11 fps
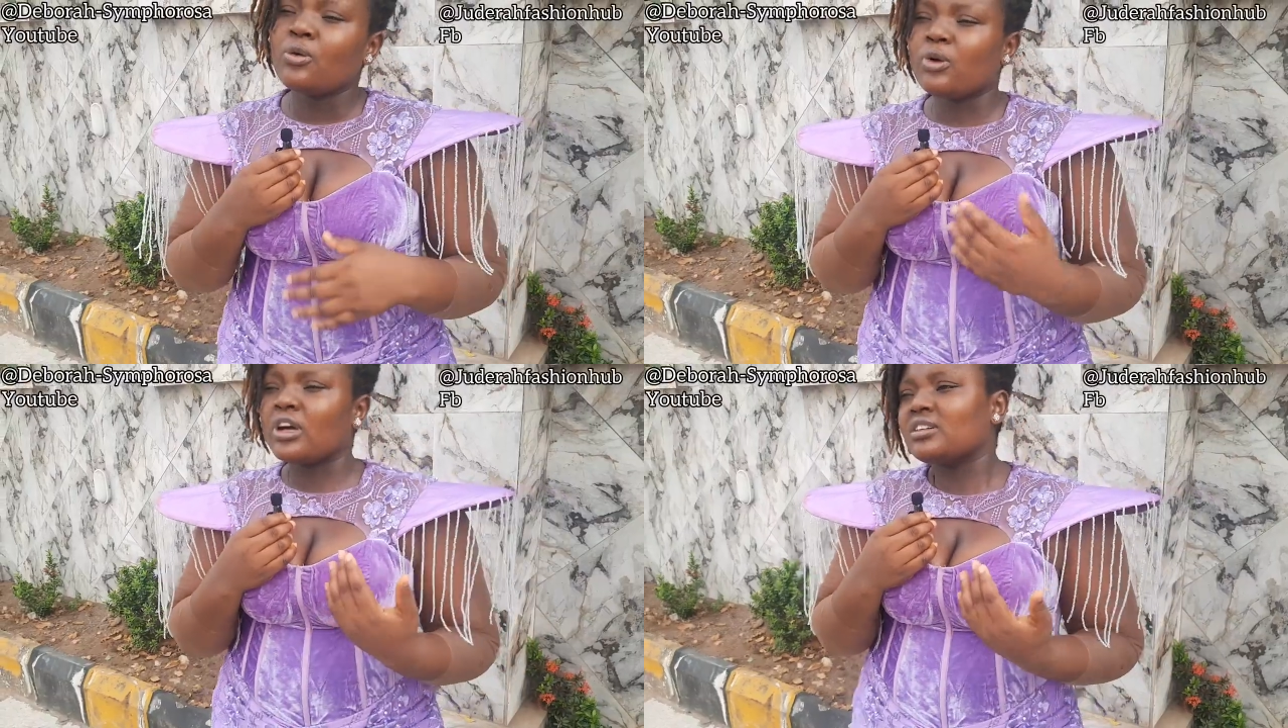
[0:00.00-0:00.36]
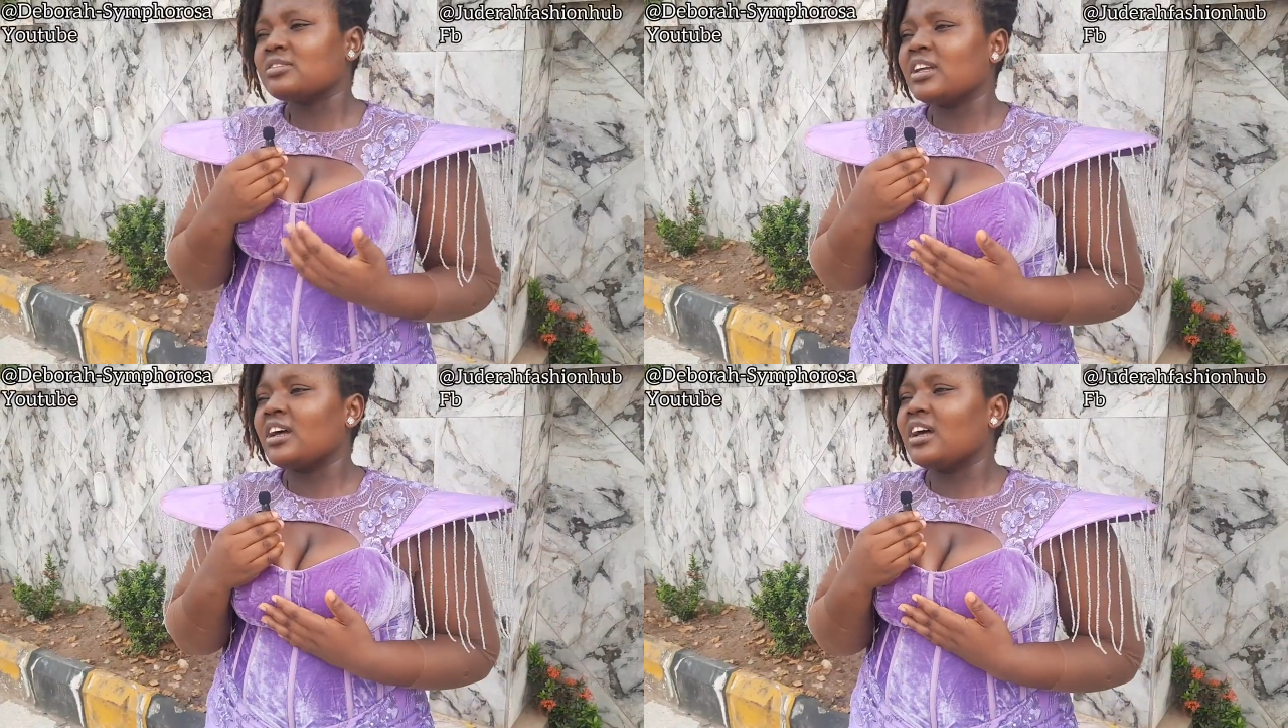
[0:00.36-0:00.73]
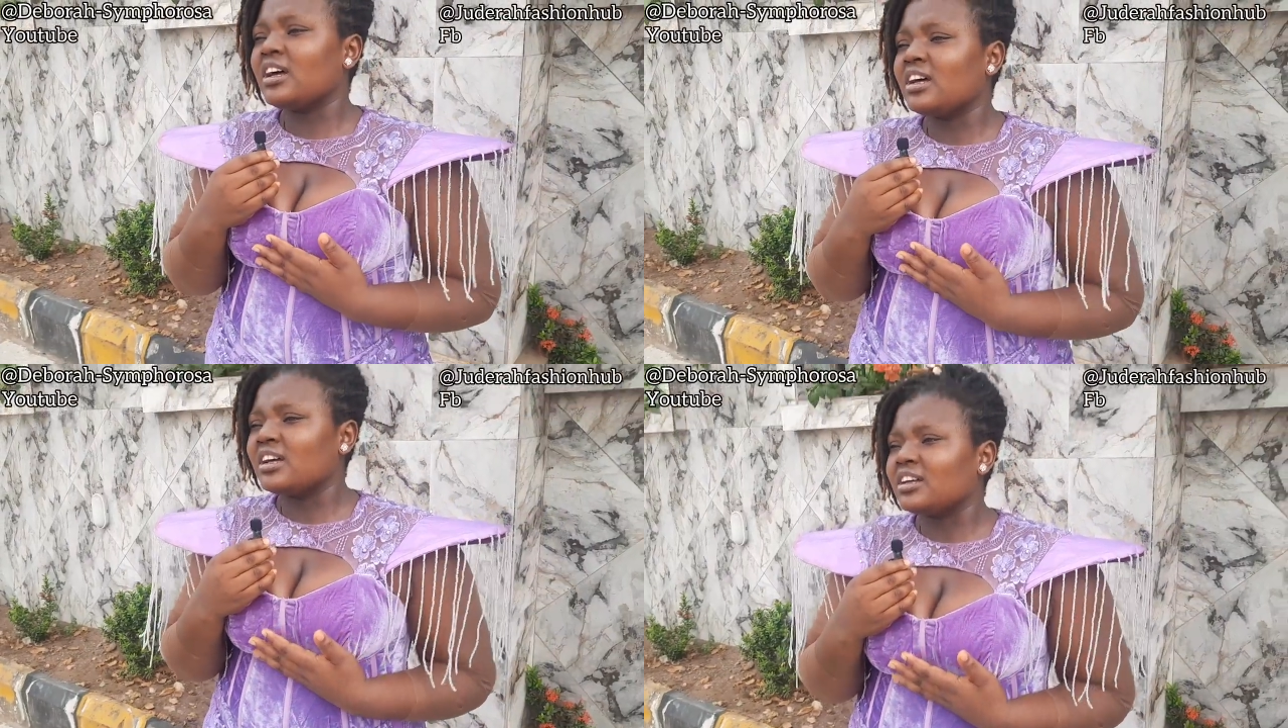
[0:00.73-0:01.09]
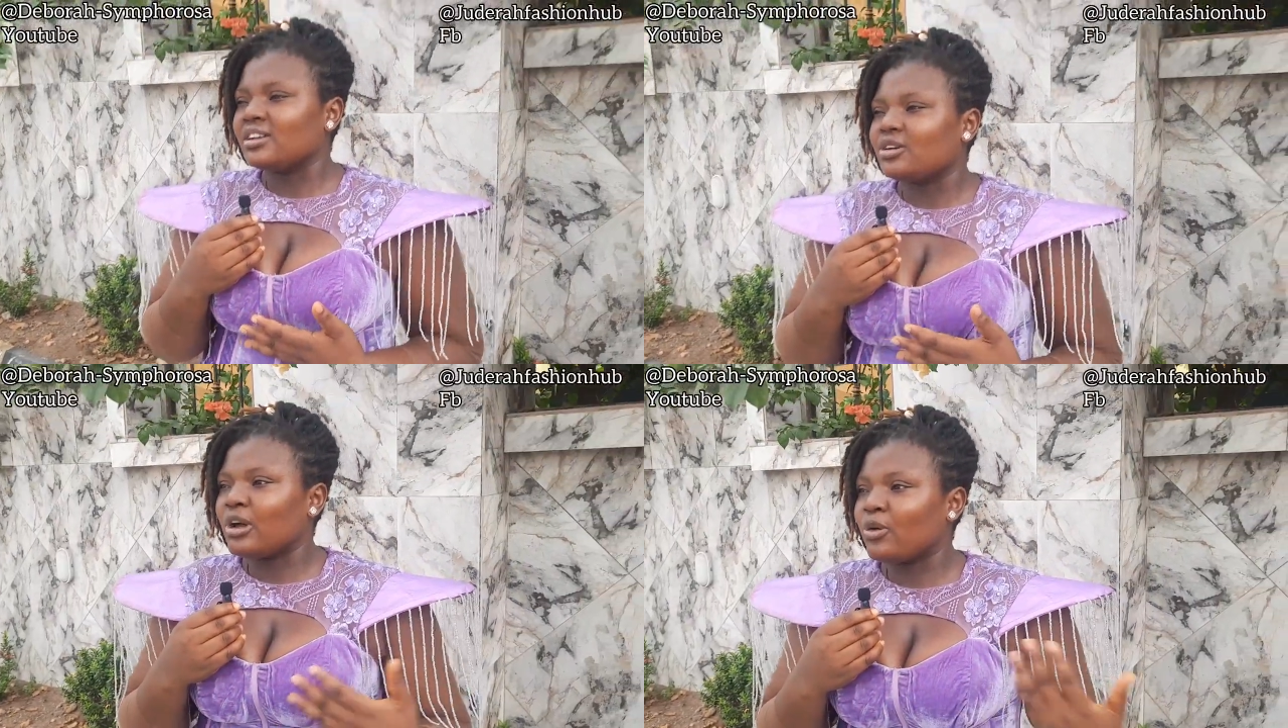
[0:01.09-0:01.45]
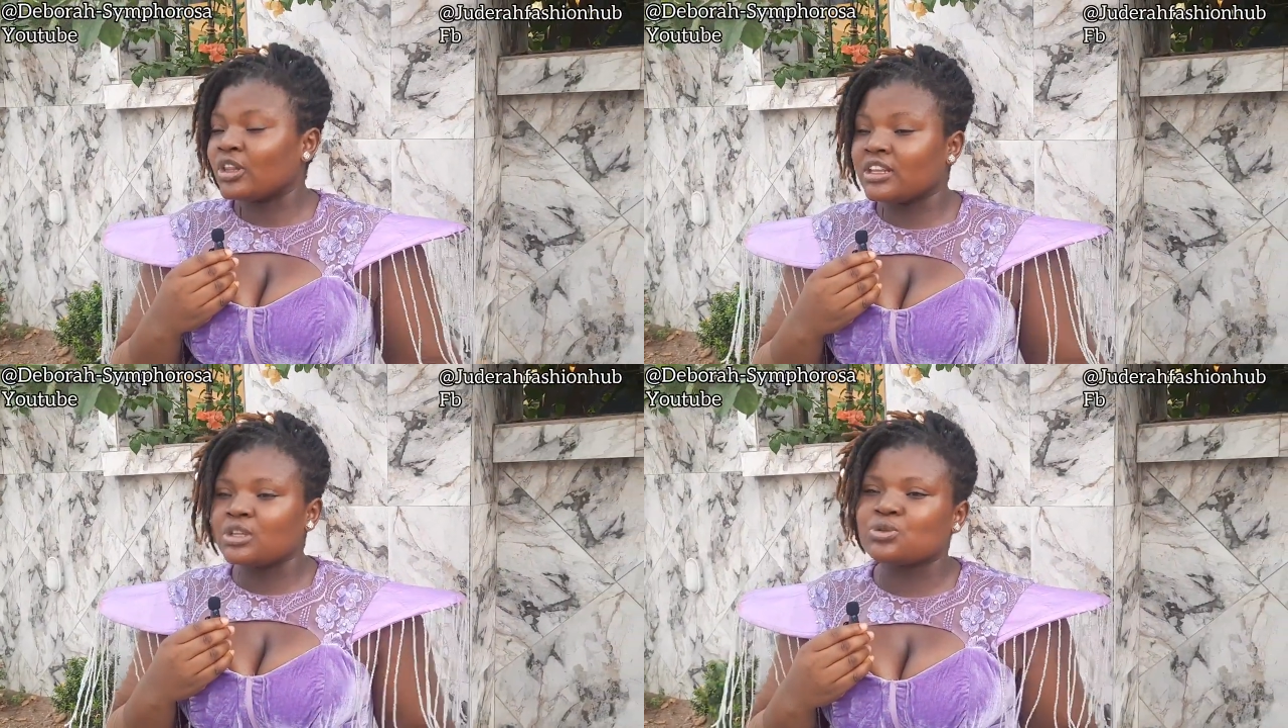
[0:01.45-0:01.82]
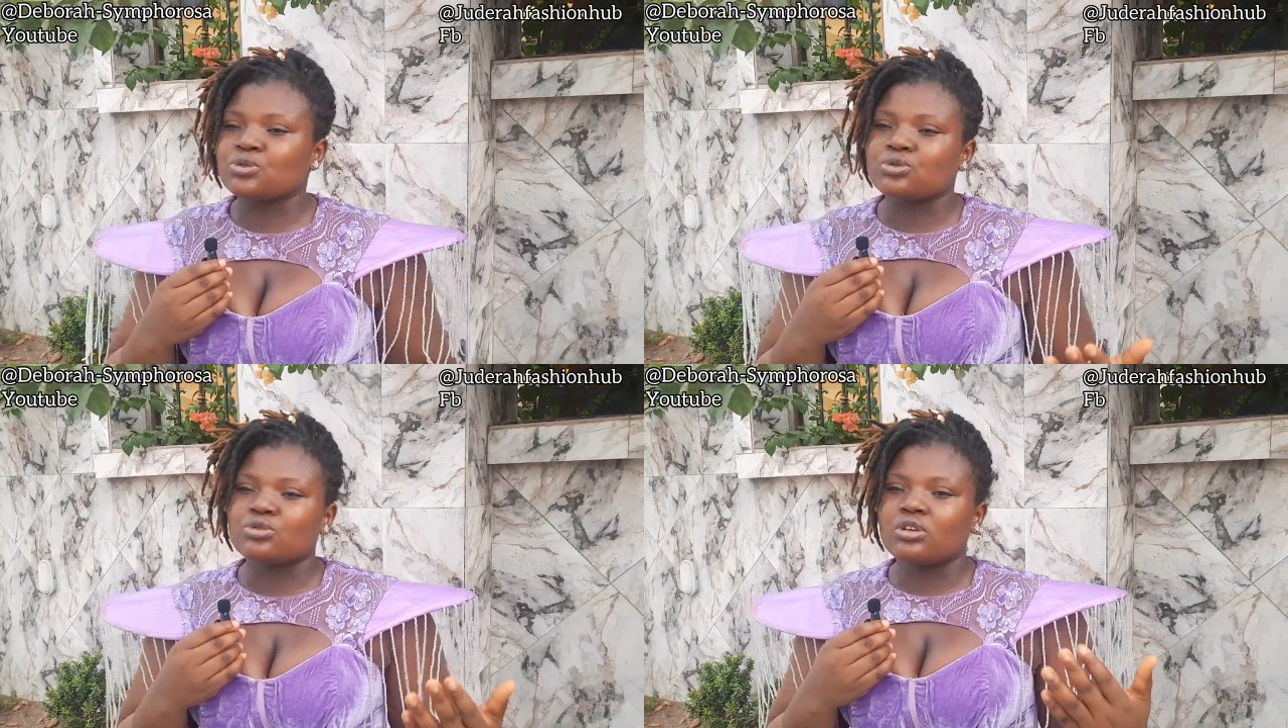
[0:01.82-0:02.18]
when I wanted
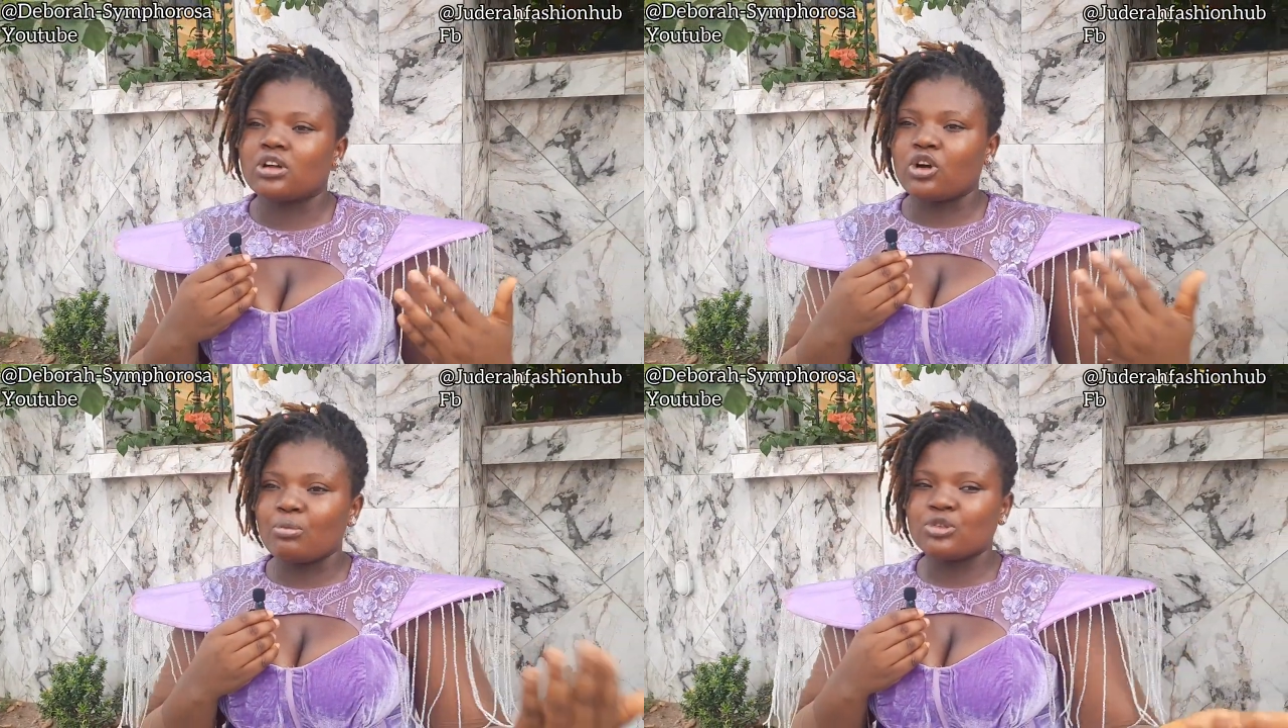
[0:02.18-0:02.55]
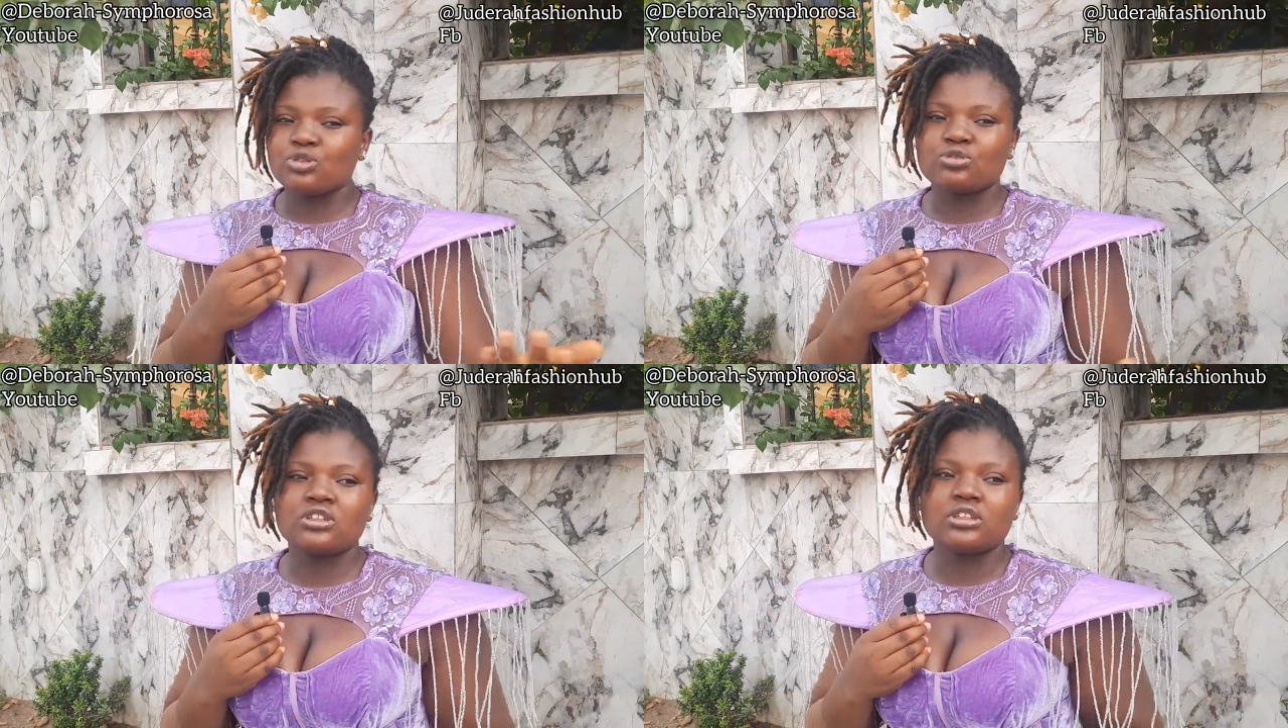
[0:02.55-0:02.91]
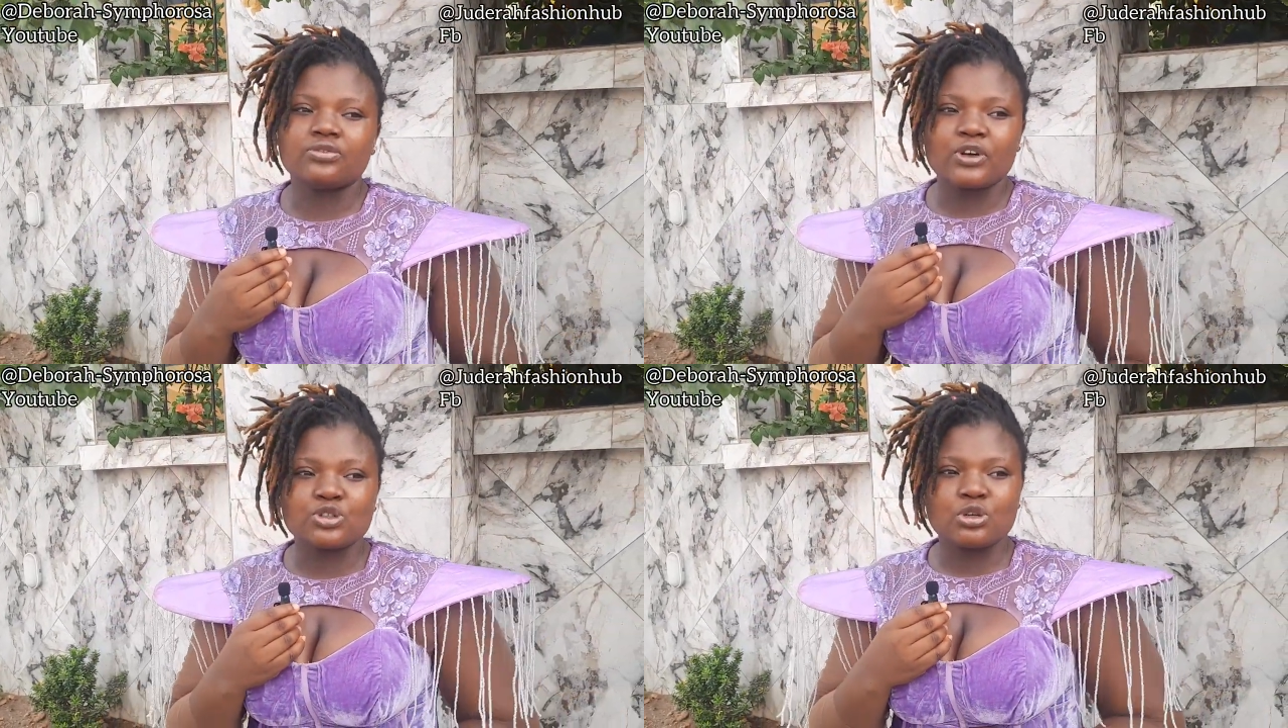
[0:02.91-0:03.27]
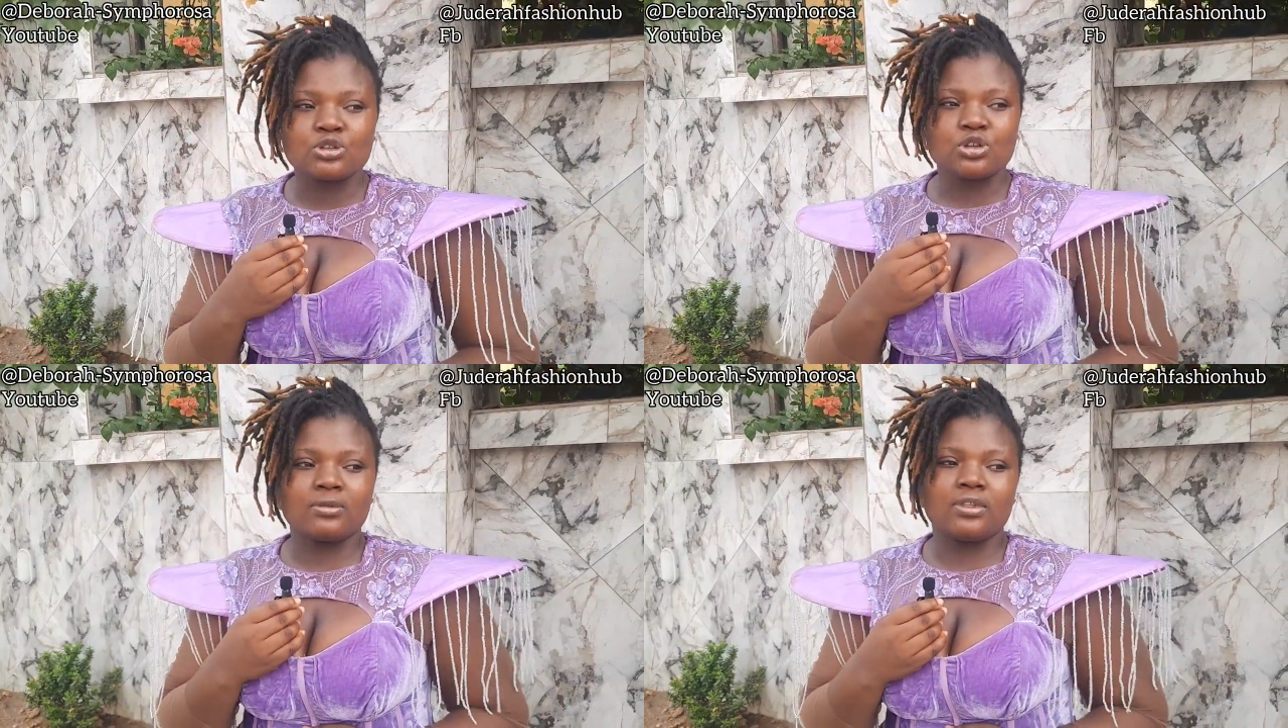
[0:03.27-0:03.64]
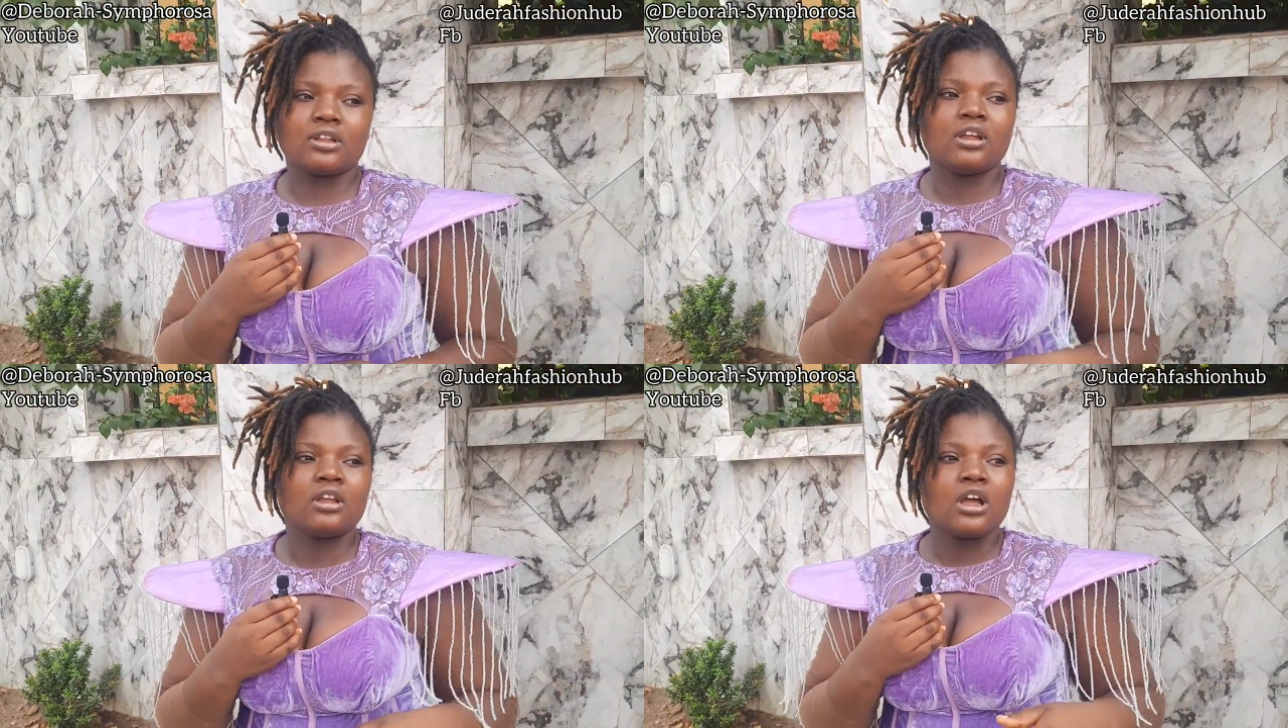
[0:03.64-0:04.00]
to come into the fashion something,